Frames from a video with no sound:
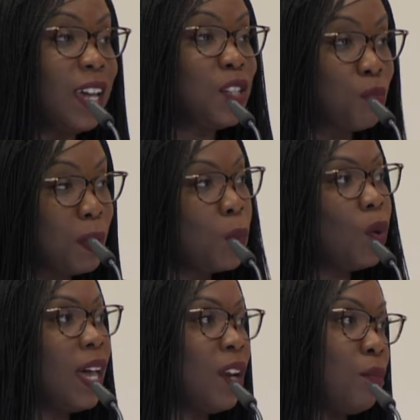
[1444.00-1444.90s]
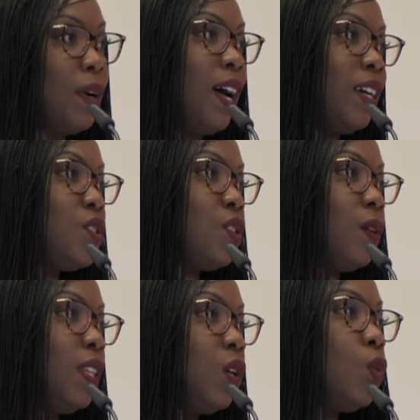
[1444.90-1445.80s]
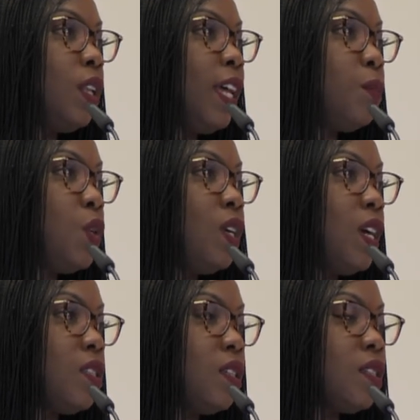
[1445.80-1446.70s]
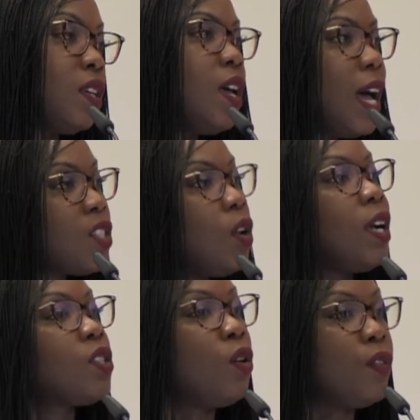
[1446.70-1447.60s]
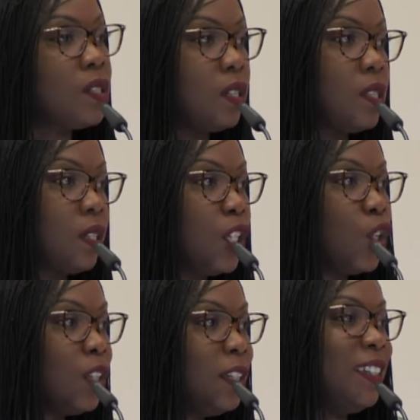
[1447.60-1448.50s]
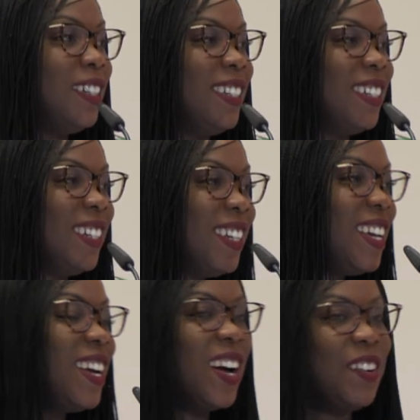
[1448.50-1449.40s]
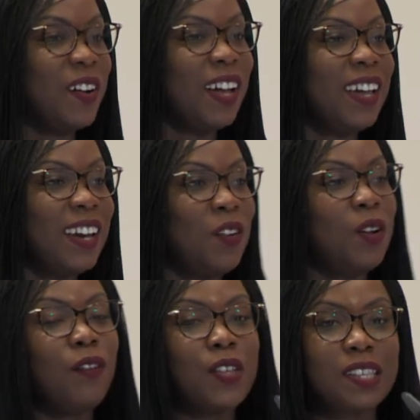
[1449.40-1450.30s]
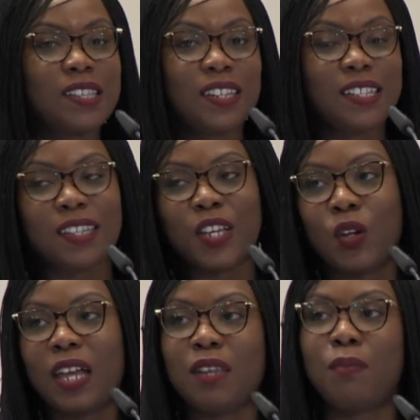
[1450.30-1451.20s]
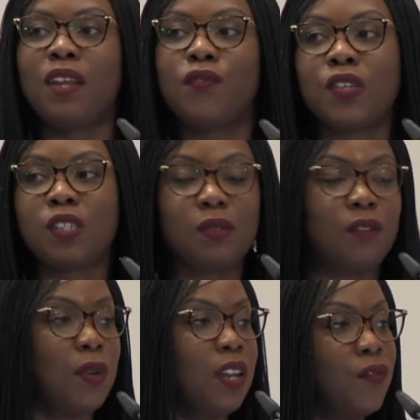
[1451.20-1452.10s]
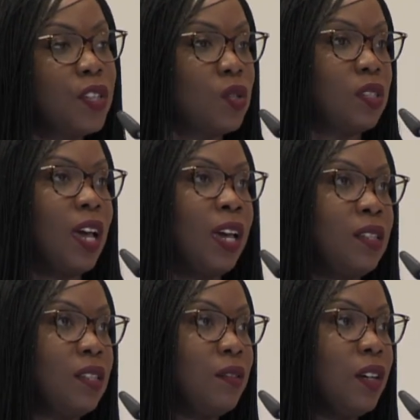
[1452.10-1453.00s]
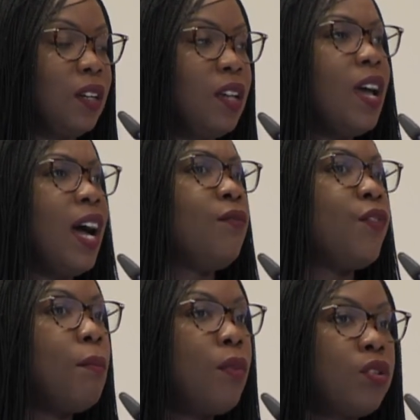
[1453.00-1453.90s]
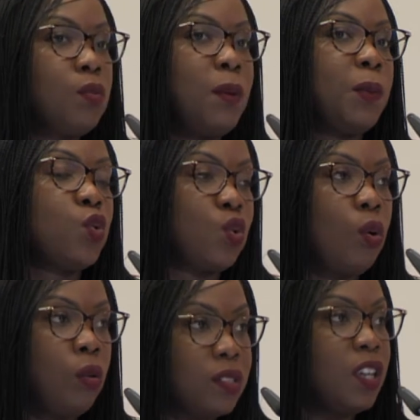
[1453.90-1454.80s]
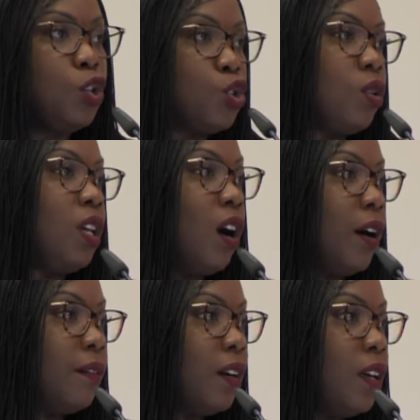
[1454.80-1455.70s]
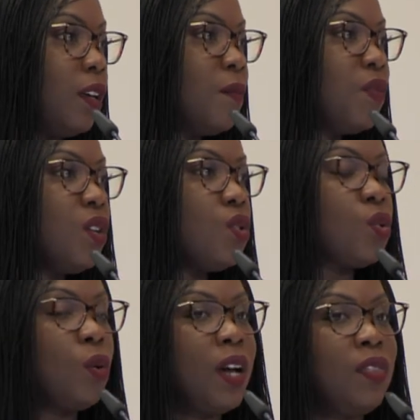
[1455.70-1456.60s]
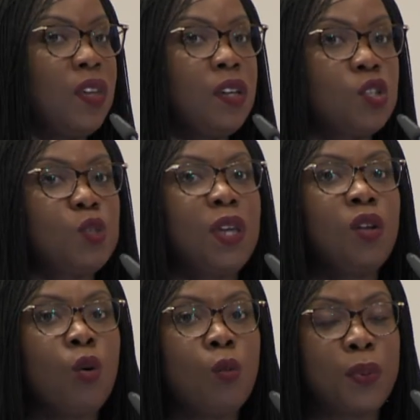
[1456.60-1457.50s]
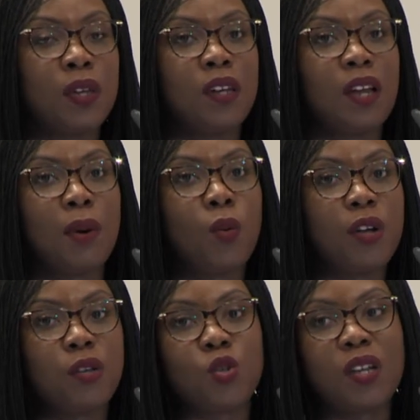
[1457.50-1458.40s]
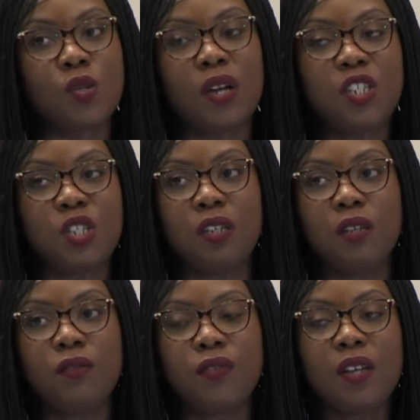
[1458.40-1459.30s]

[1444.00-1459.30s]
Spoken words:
to, people will line up behind you and they will help you get it. As long as obviously it's legal, right? Obviously it's legal and it benefits society, right? And for most people's goals, they usually are, right? So I think just being open about what you're trying to achieve,